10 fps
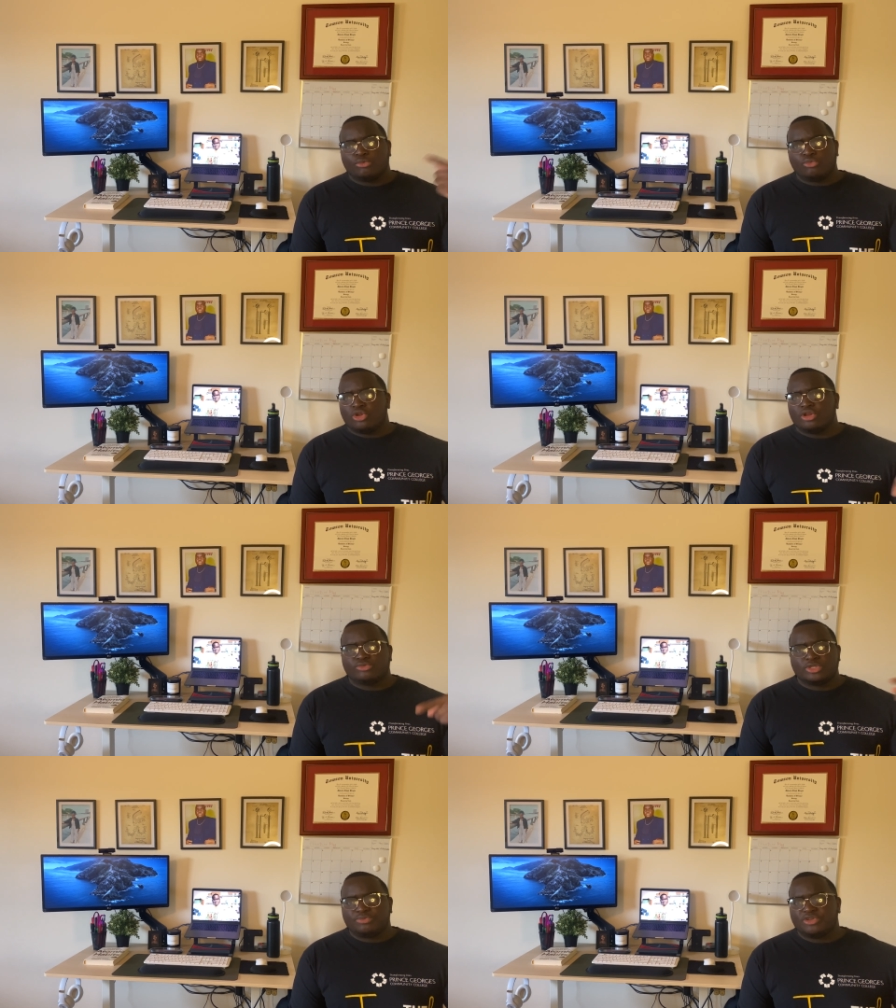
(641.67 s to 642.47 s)
where it
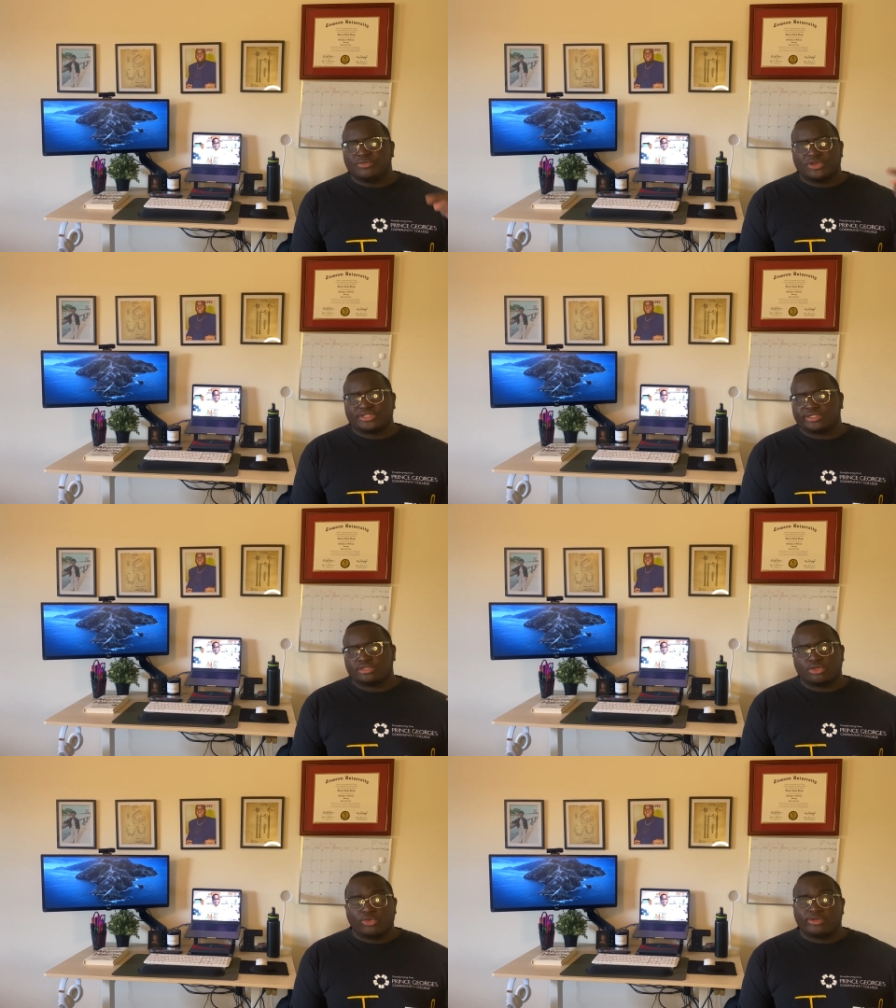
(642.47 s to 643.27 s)
was pretty much
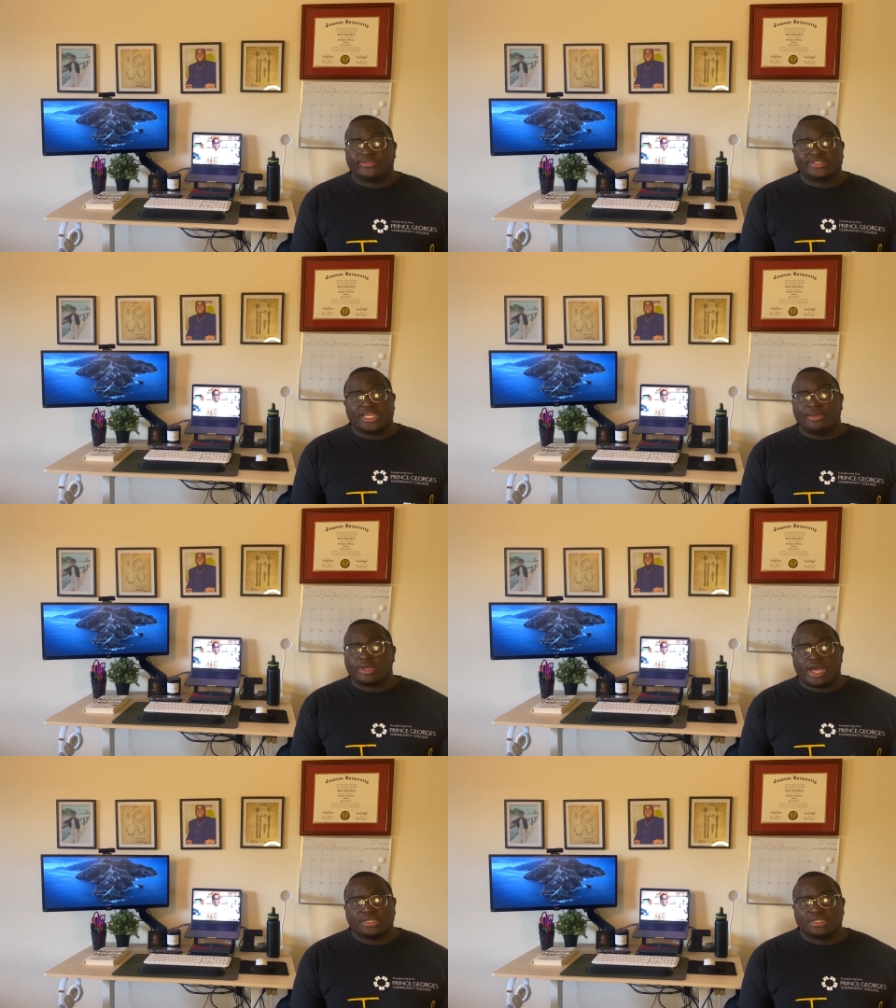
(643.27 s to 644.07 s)
somewhat of the same
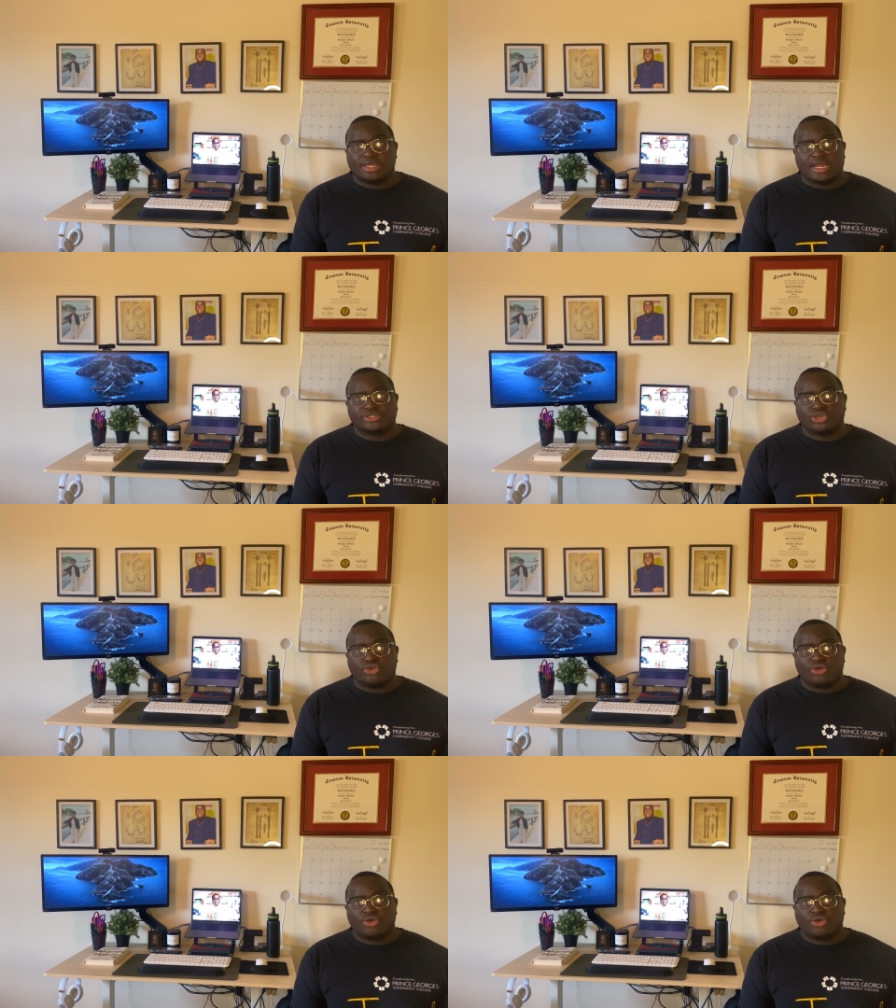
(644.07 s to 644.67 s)
content that I saw